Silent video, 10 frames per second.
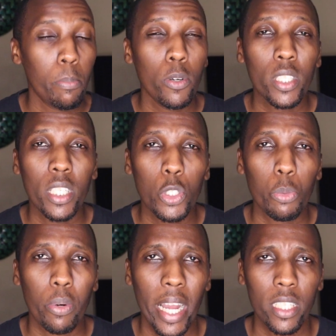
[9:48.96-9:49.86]
put
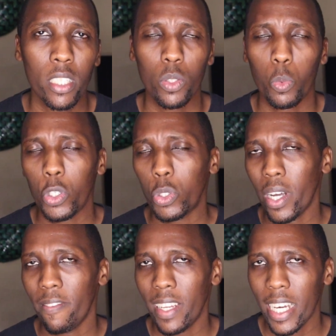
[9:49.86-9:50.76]
into practice what
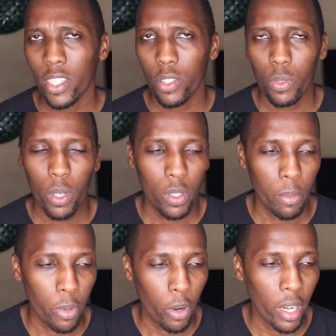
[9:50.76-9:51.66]
you have learned throughout
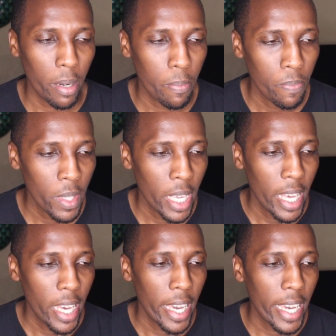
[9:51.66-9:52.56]
the program.
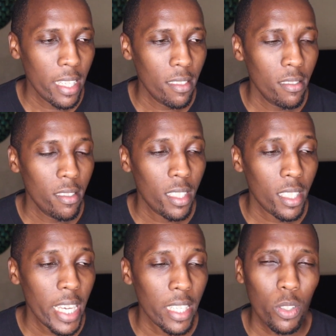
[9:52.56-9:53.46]

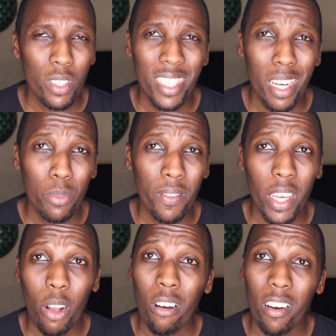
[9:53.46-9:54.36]
And yeah, so in terms of
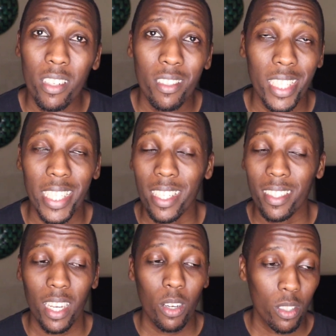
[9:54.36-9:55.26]
the con, it
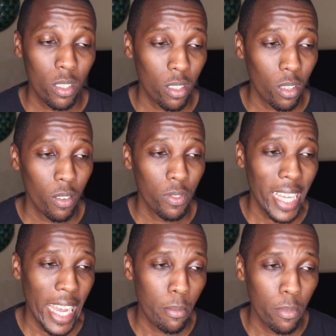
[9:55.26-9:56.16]
takes a lot of
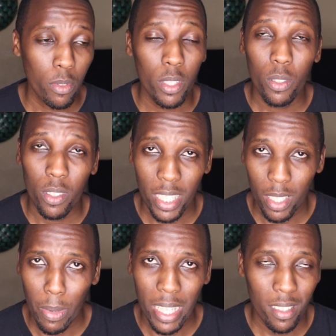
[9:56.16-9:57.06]
time. 3 to
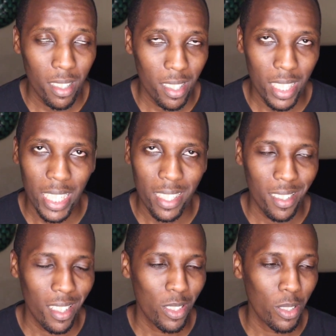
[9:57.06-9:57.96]
6 months still
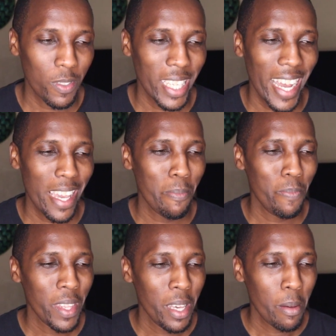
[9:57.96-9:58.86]
is a lot of
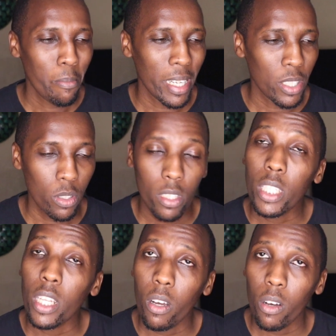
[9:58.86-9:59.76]
time, but you
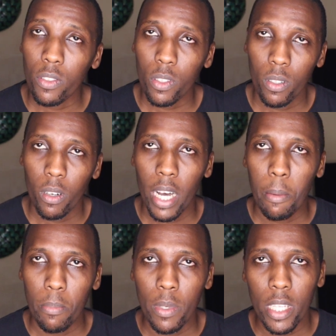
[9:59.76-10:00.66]
still
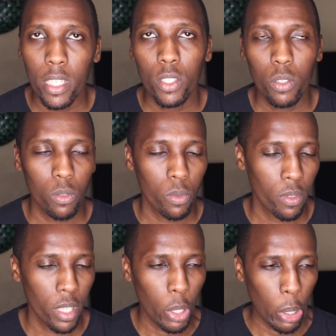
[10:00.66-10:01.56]
also need to
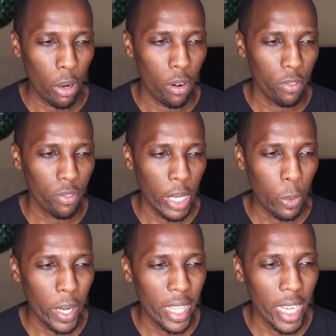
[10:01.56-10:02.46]
think of
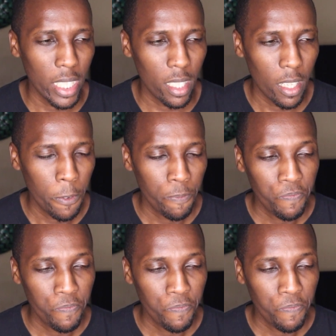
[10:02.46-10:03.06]
a way that